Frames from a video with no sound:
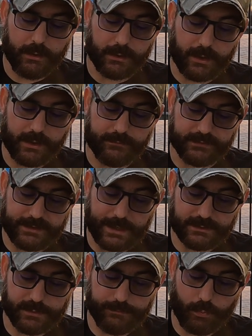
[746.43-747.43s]
uh, kind of
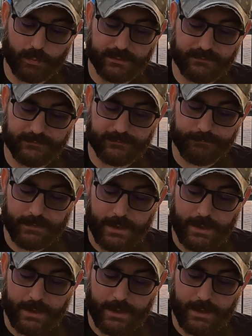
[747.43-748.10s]
attachment points.